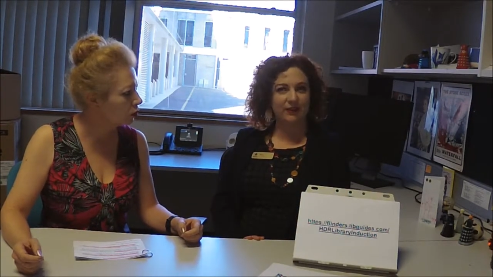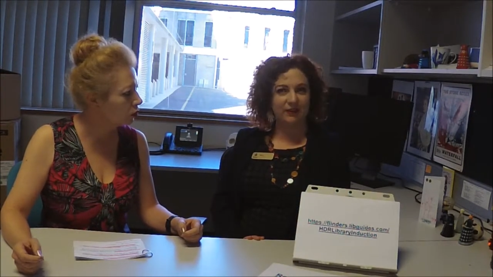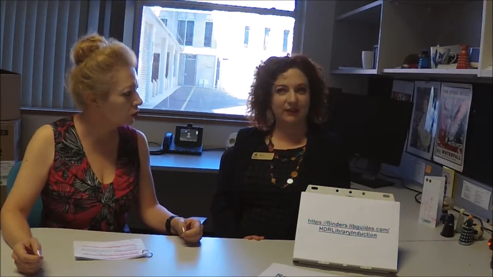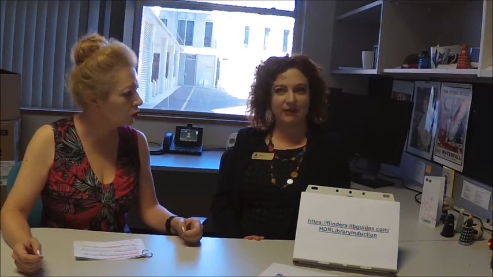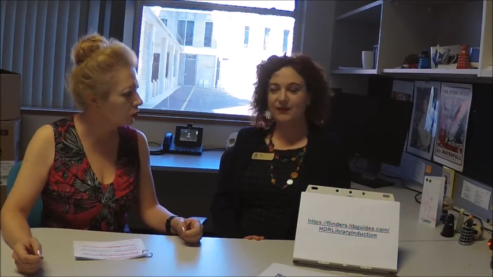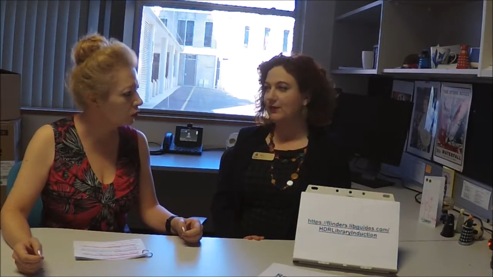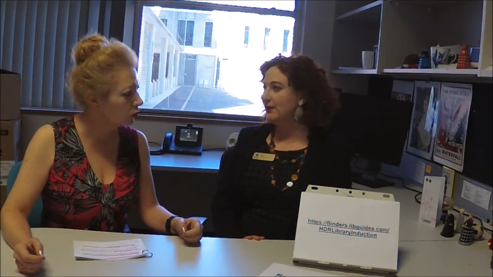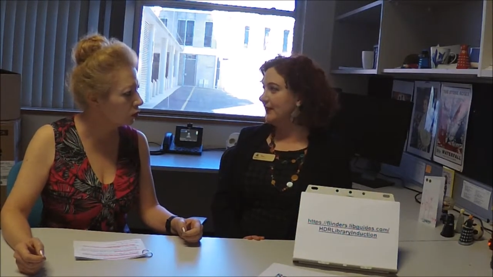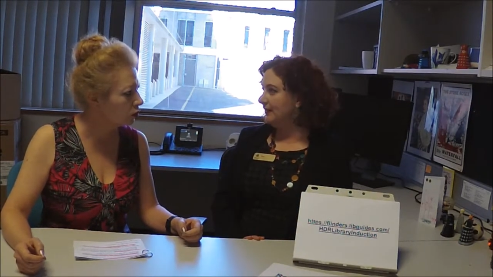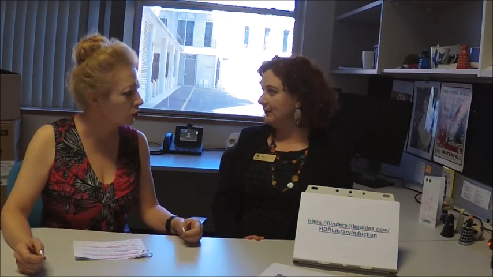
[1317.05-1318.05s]
Speaker 1: to have a look
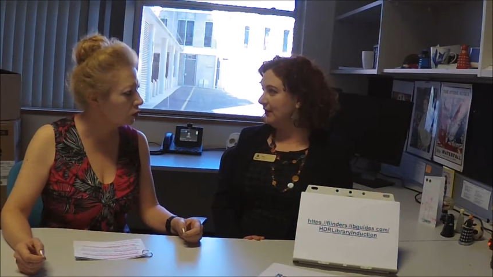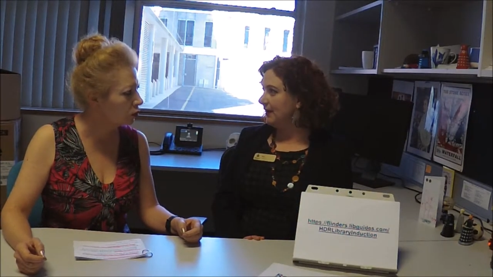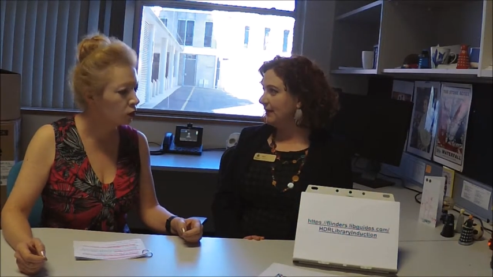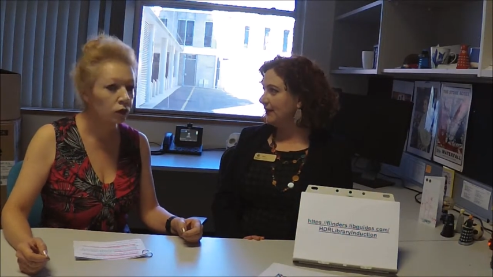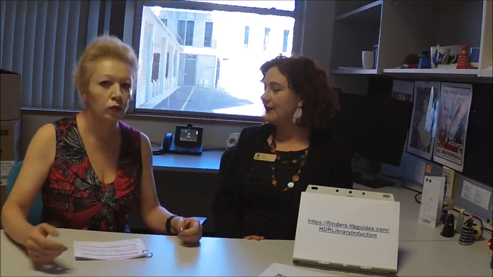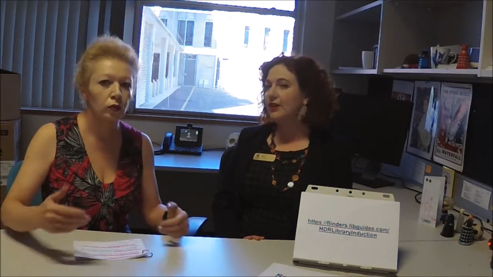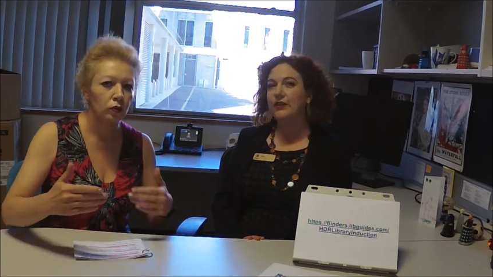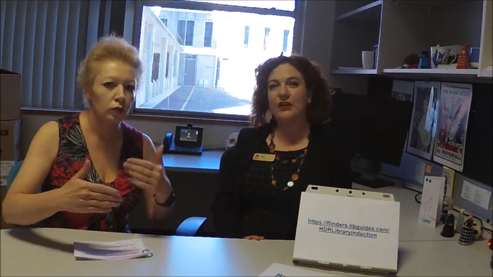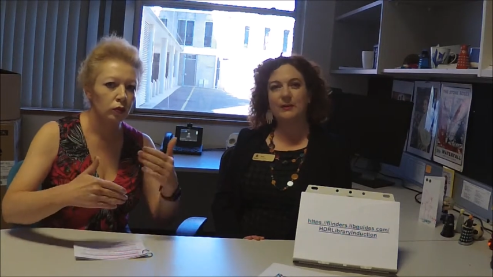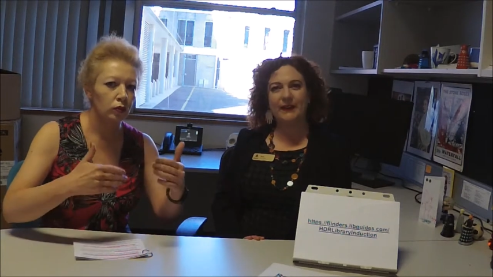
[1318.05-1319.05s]
at the lib guide and
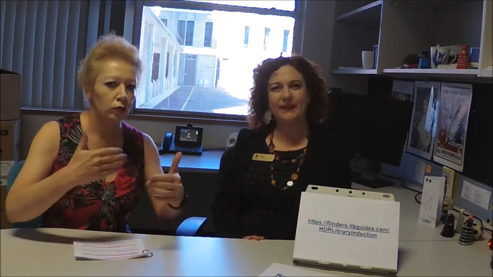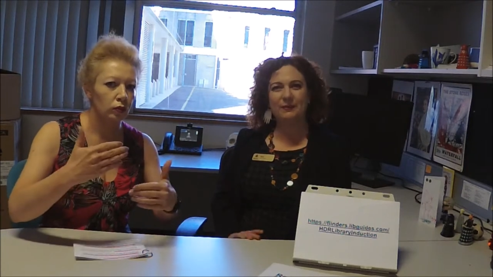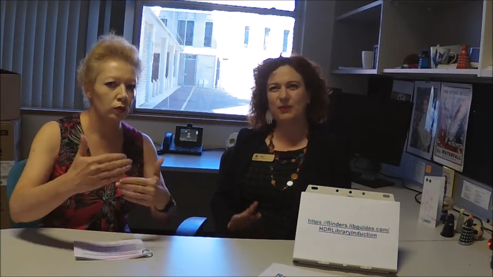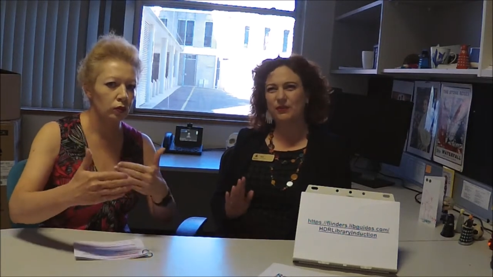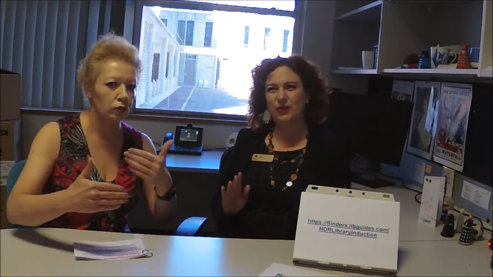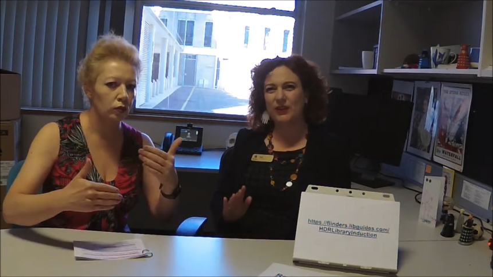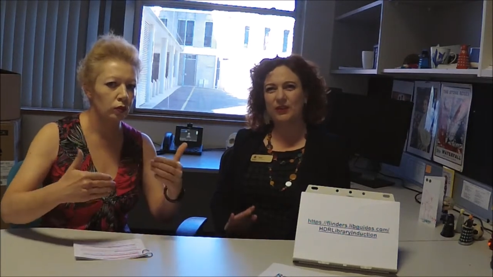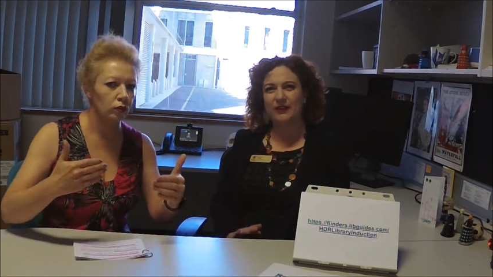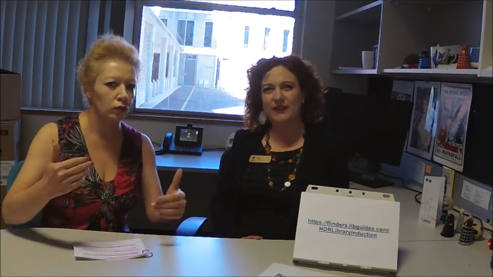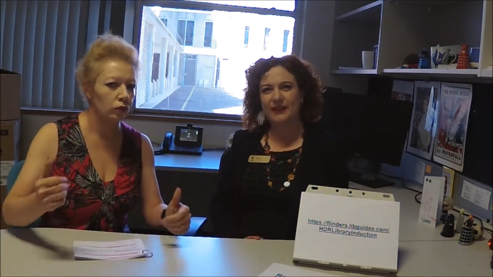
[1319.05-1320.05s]
search around myself before I
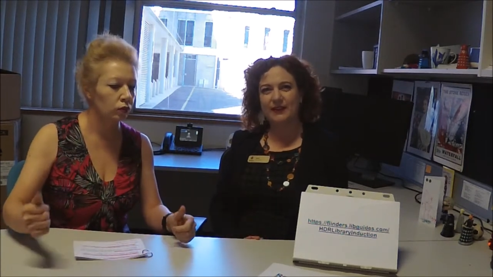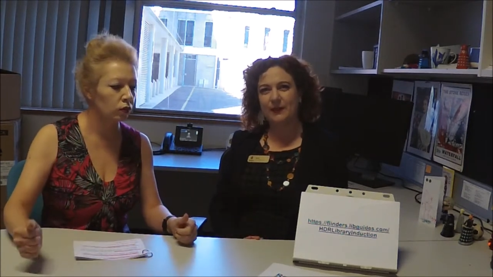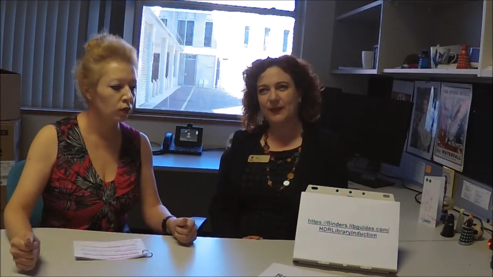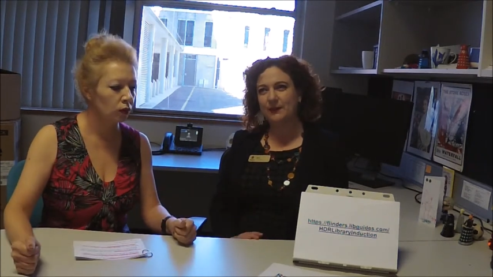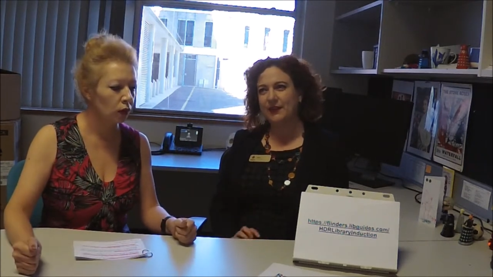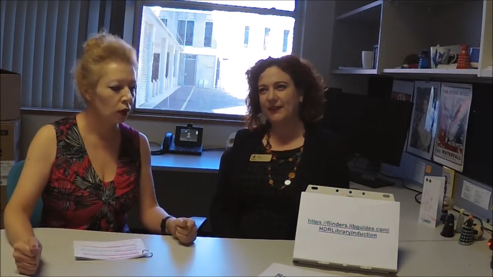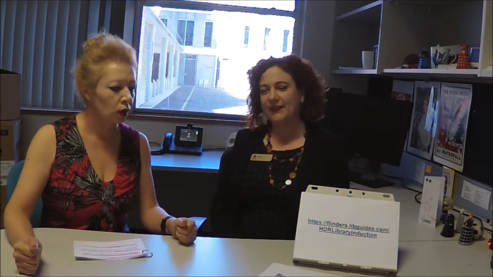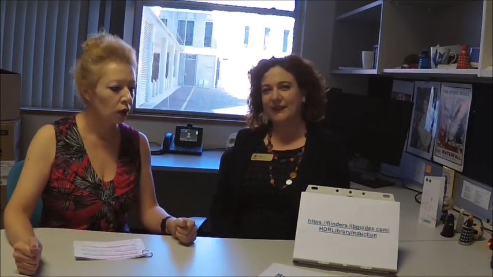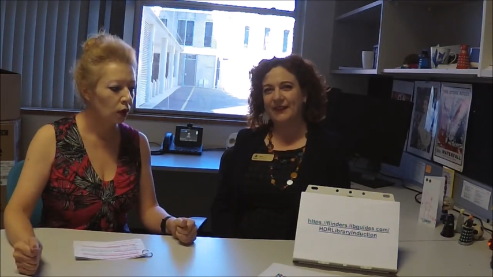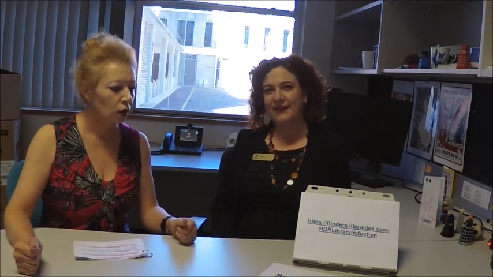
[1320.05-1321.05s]
contact anyone
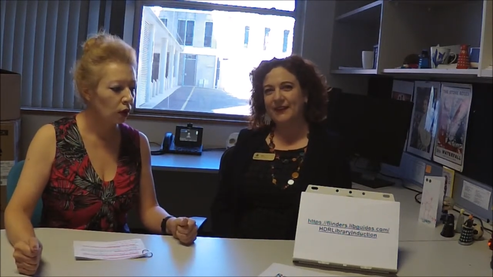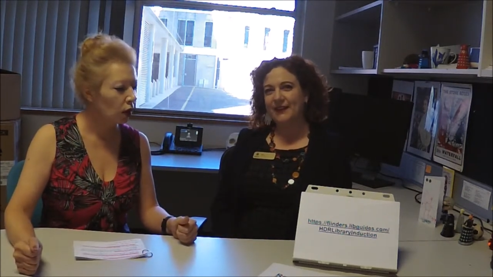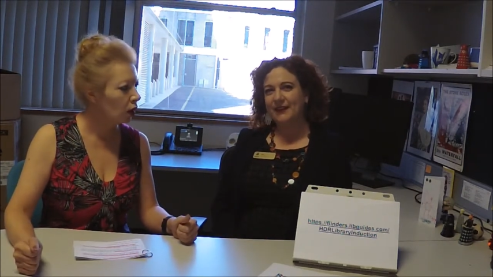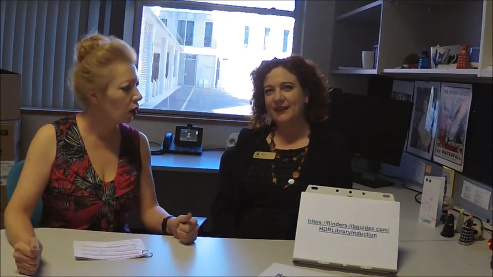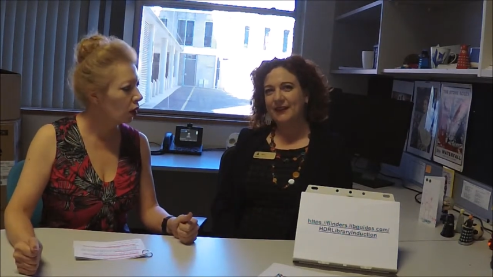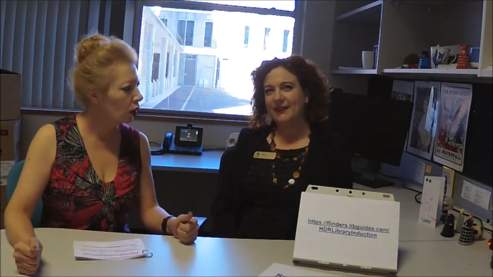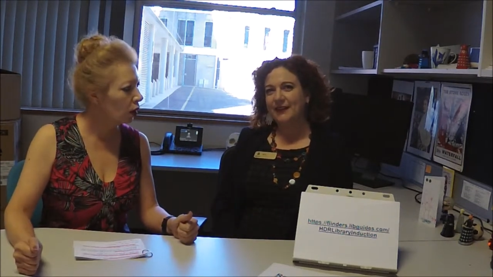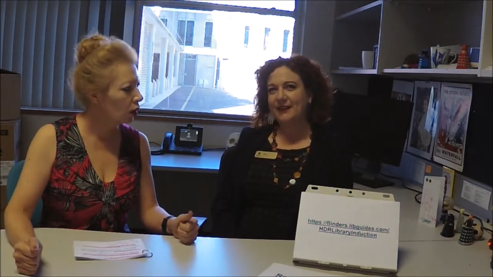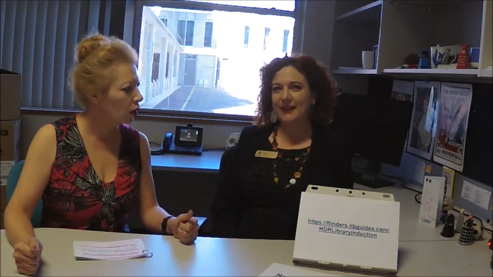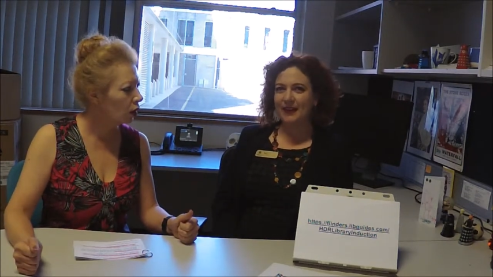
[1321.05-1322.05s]
because,
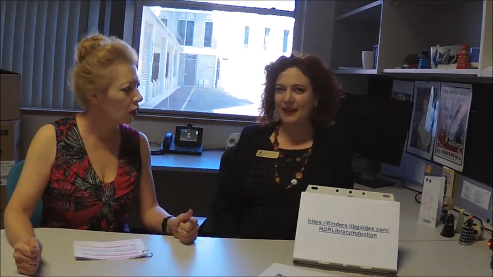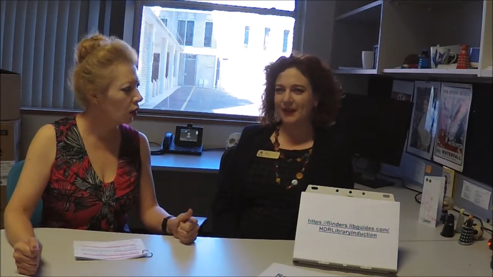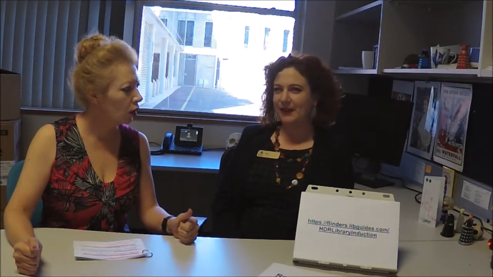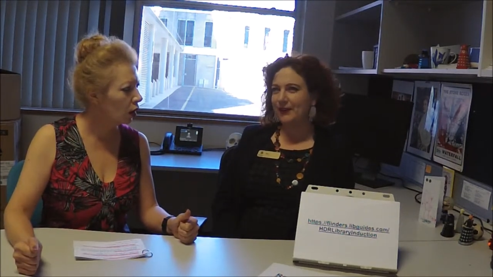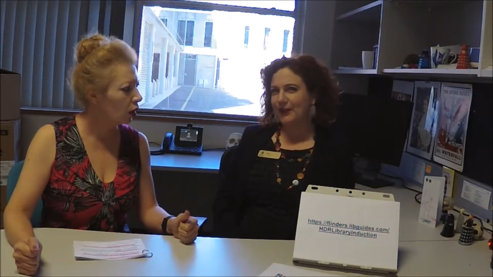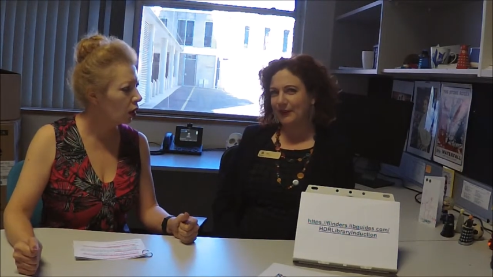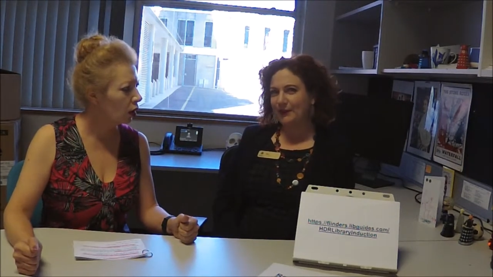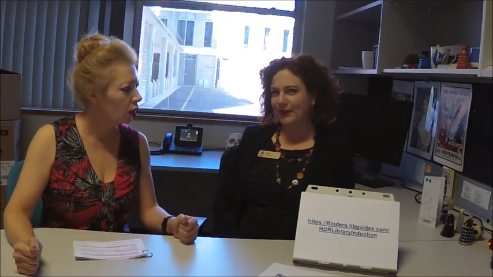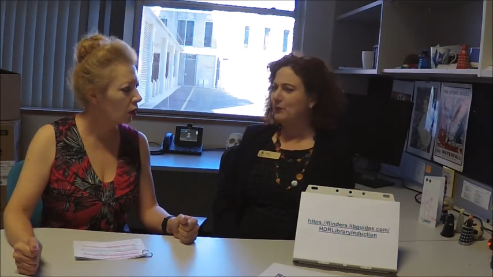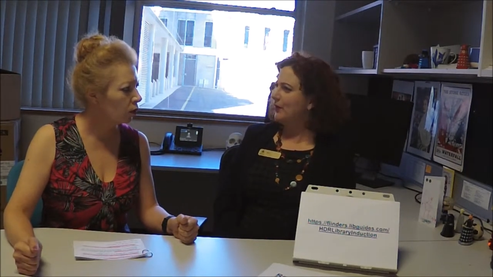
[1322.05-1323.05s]
yeah, I, I don't know.
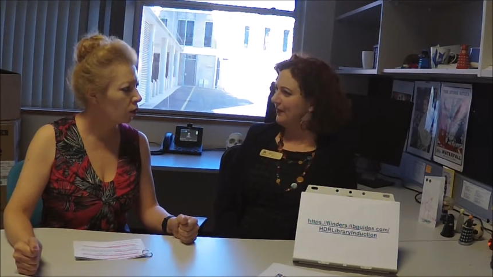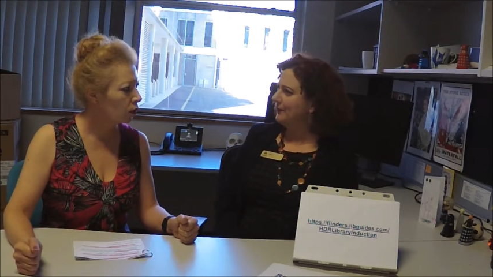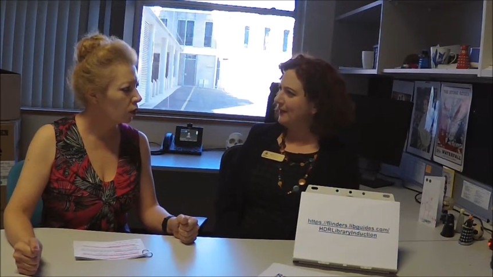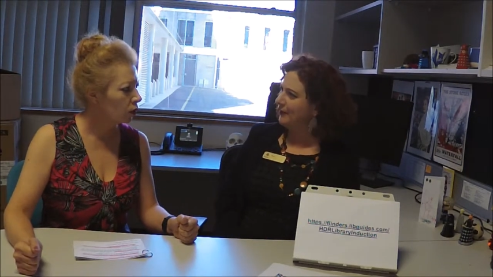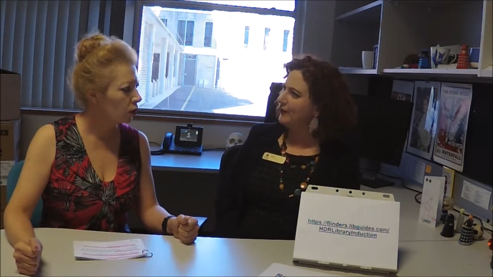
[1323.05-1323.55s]
She was a bit